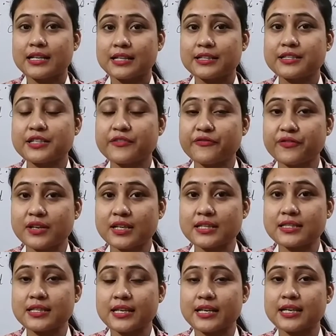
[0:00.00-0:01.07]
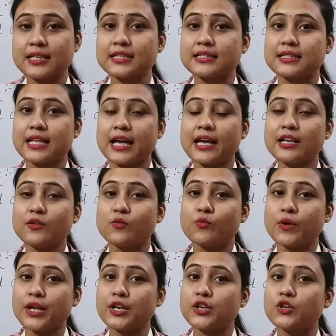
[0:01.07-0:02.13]
The difference is that
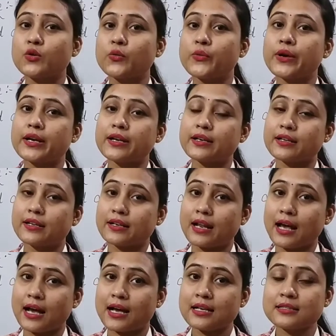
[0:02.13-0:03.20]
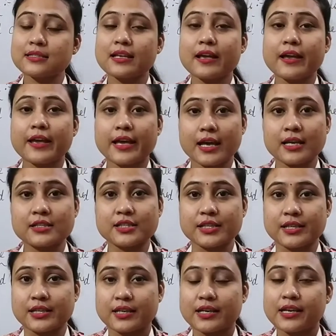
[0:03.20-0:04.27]
when you were in class
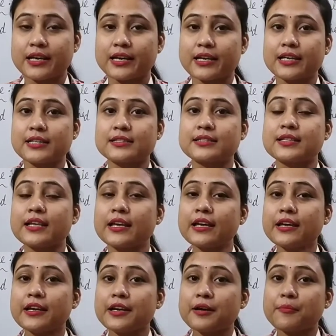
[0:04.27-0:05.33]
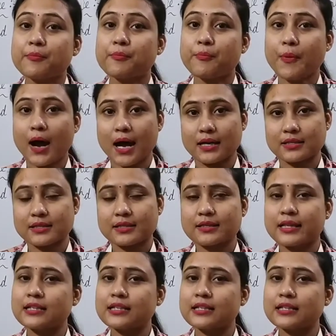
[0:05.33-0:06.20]
KG, it's the past.